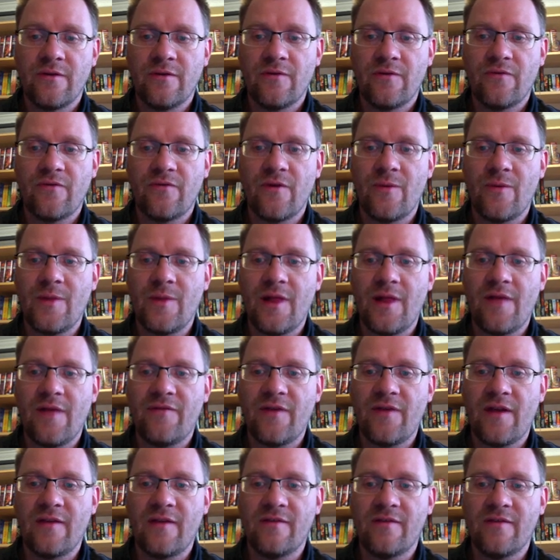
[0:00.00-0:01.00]
from the
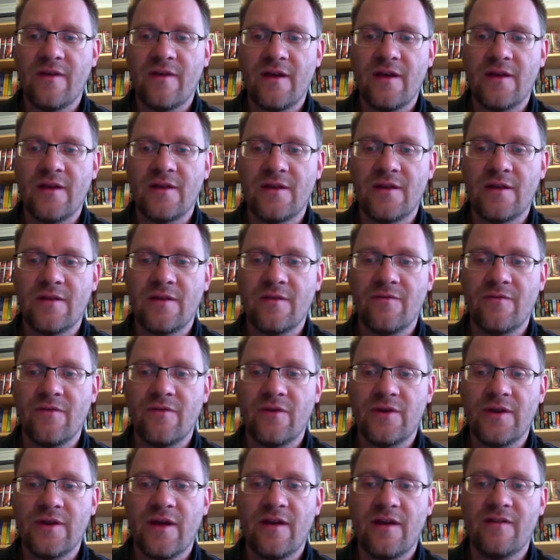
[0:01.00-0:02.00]
left-hand side to the
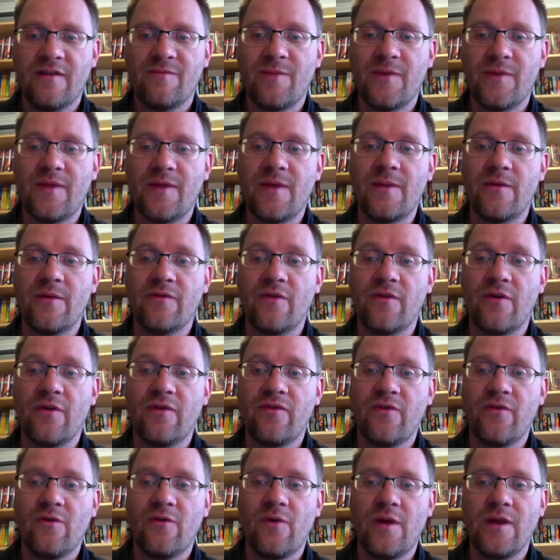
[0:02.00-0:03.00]
vertex, but then there's
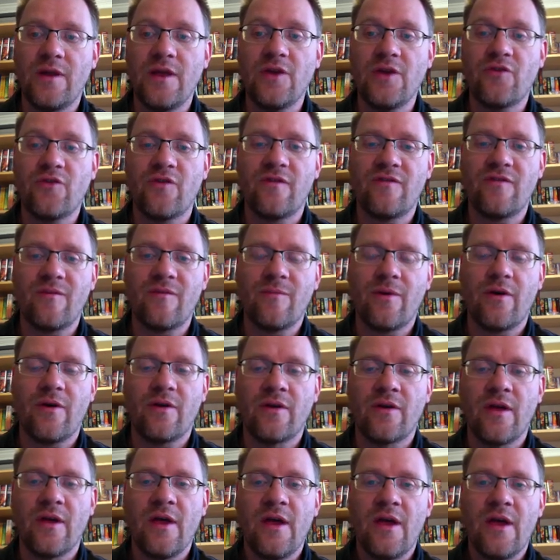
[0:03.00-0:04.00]
also an increasing part.
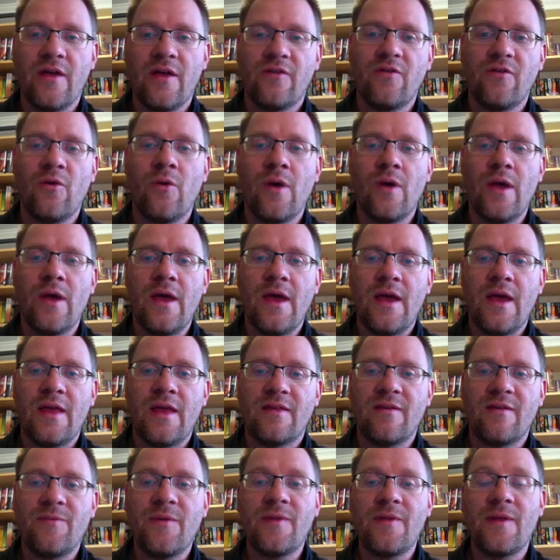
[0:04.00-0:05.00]
So
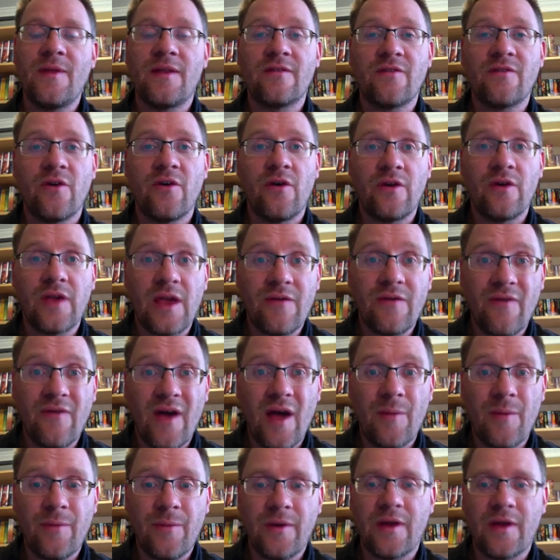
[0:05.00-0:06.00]
something that is concave
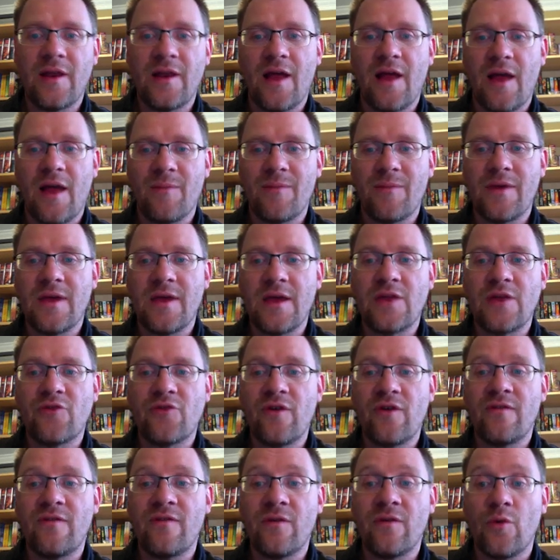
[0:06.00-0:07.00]
up cannot be
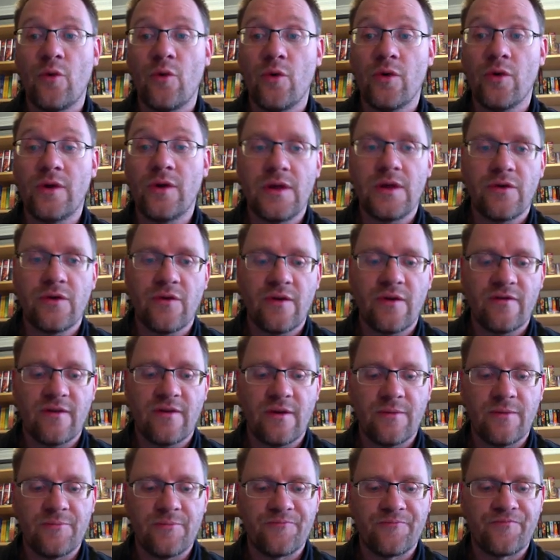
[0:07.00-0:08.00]
increasing or decreasing.
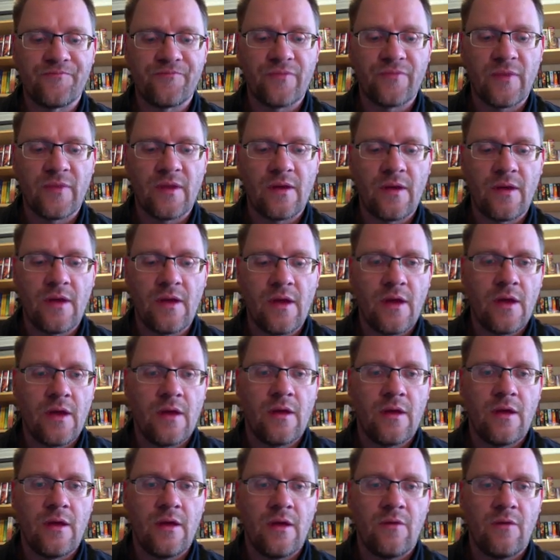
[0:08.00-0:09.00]

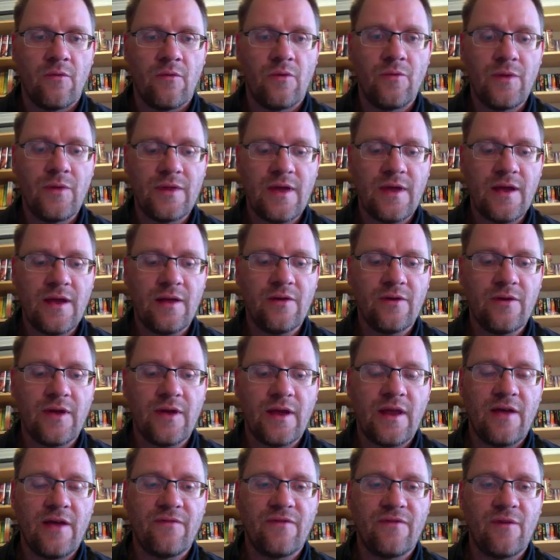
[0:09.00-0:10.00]
When we take a look at
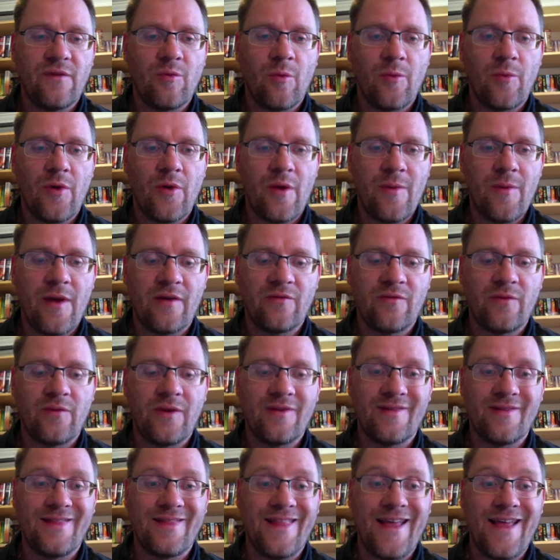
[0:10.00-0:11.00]
f double prime x when
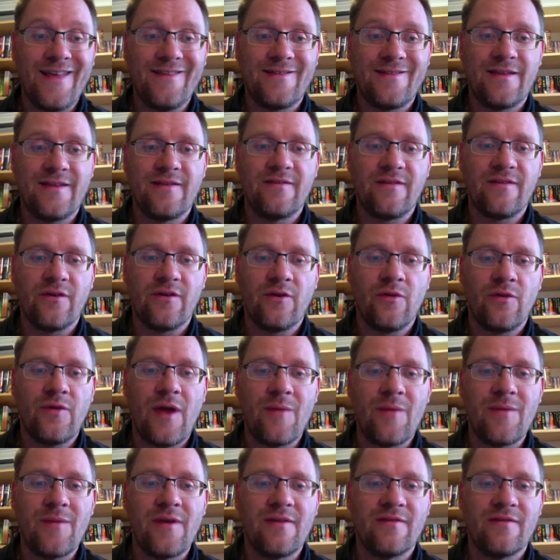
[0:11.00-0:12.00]
it's less than zero,
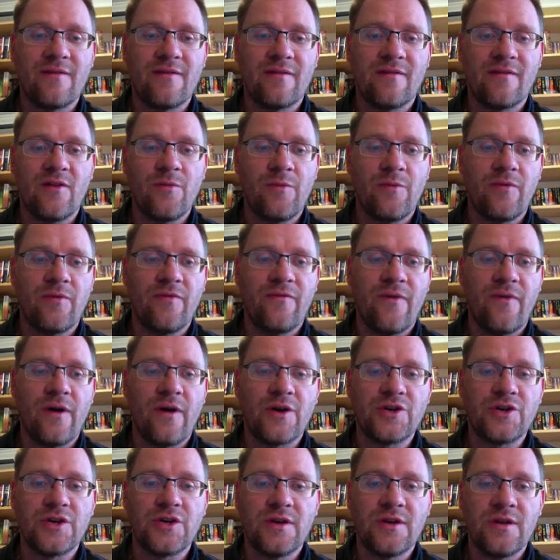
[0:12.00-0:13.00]
that means the slope of the
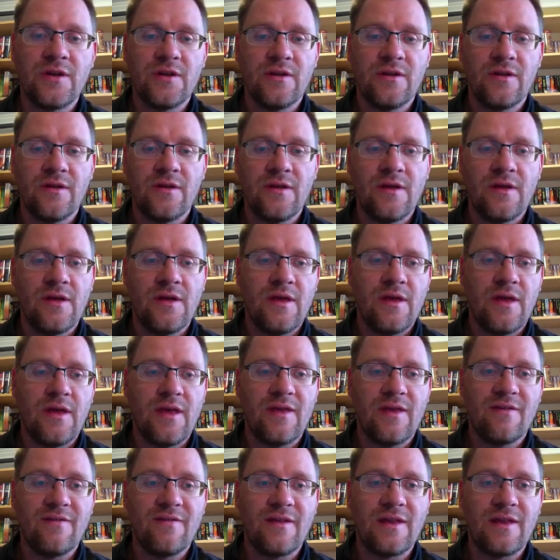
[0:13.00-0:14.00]
function
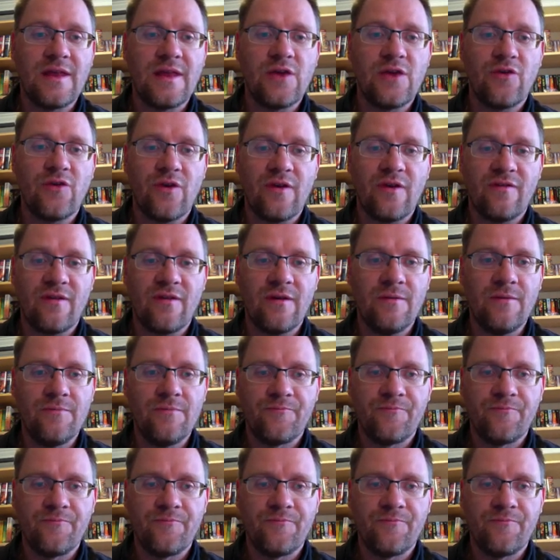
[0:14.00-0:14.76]
is decreasing.